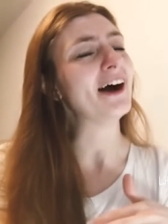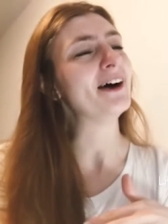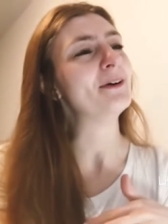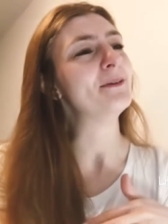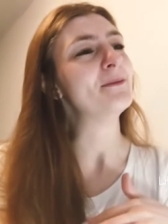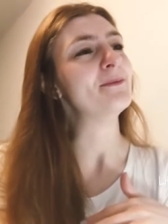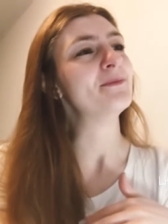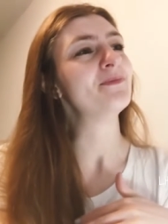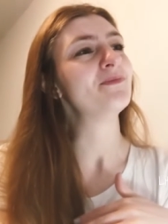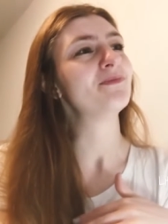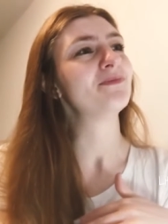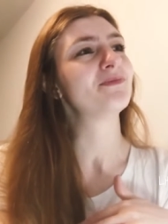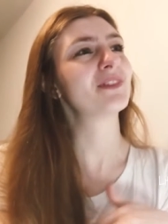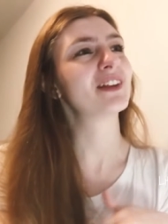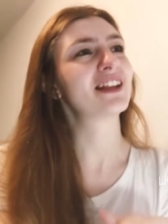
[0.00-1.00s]
Um,
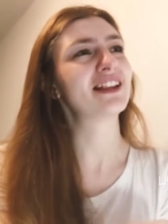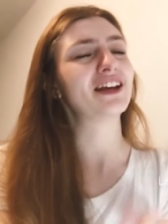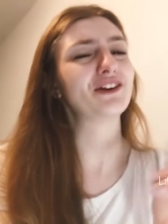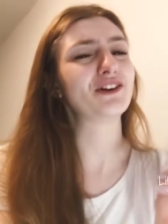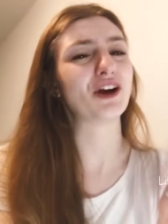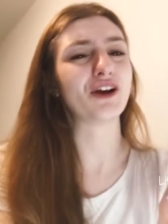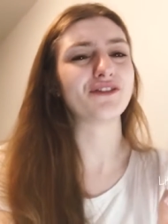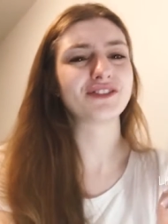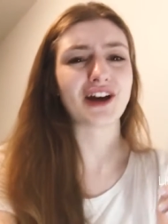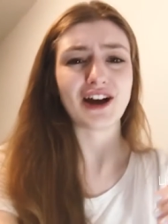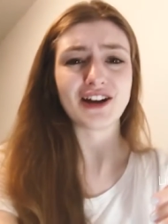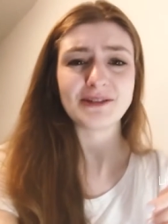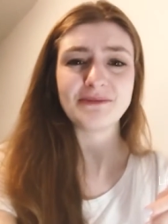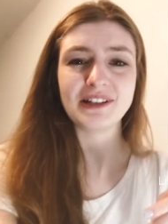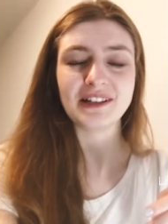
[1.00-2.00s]
I think nerves
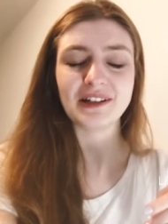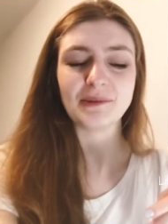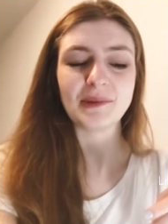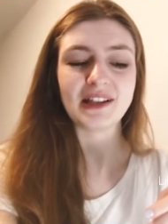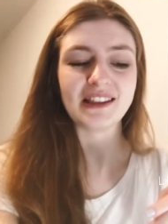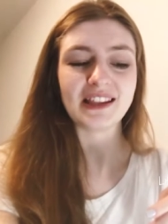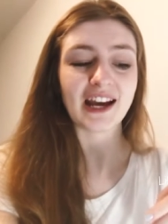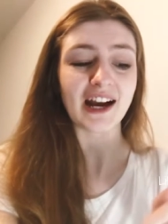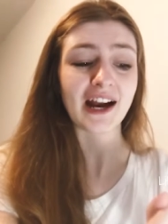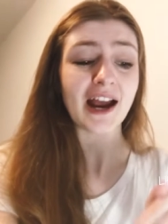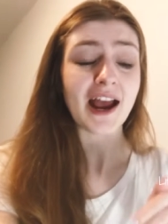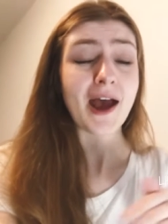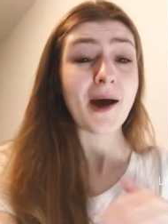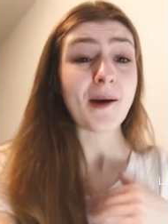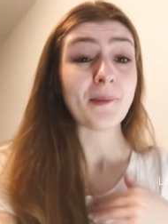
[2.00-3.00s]
got to me a little bit
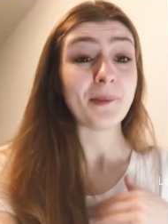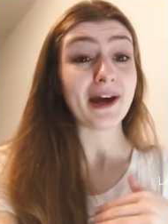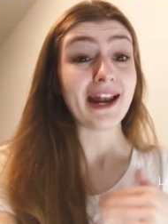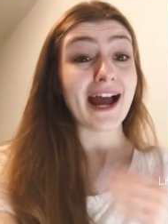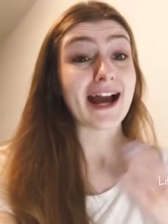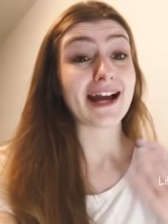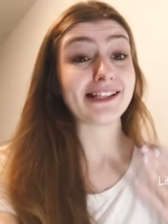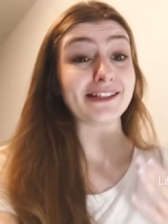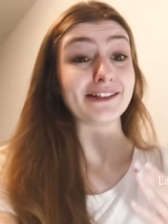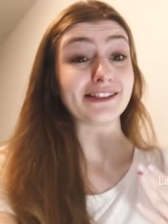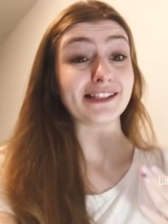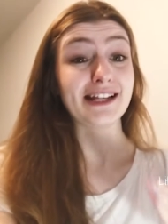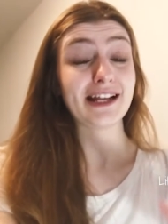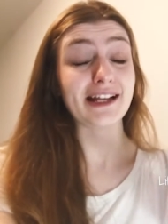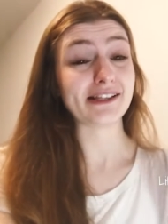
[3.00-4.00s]
there, but I
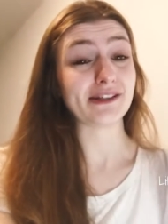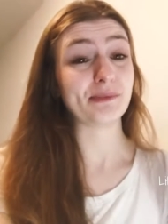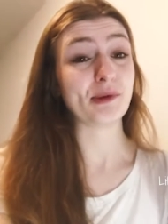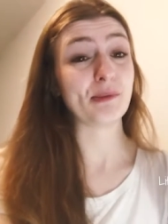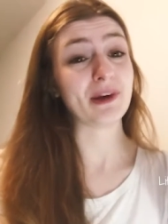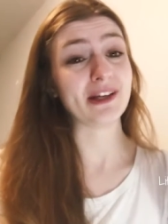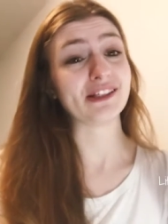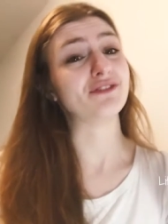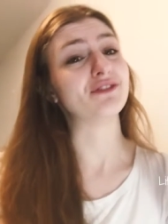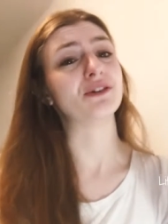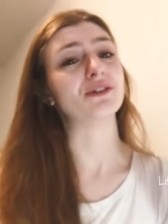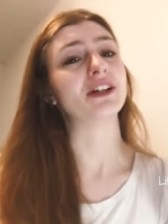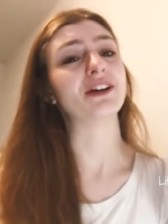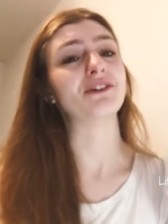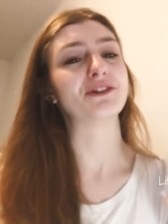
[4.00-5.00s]
still did it. So put
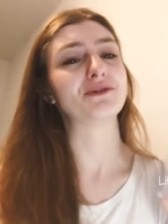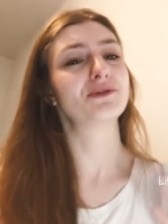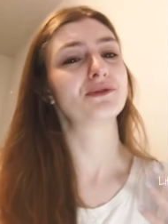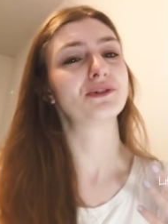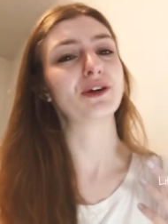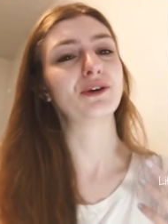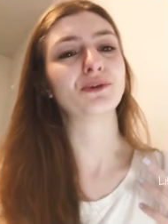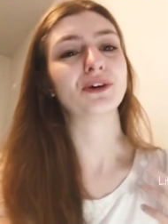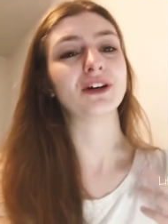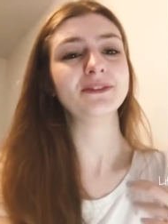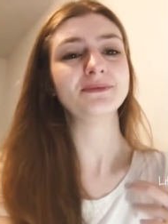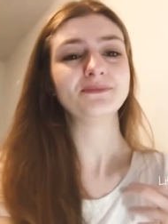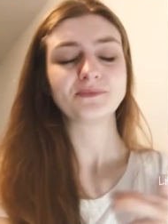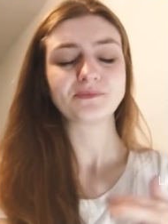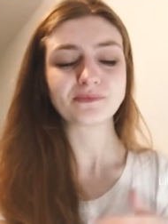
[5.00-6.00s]
myself out there, which was really
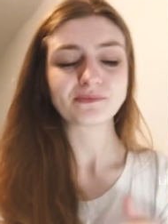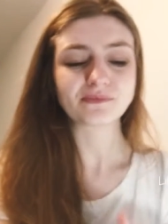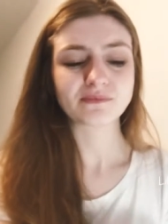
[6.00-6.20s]
cool.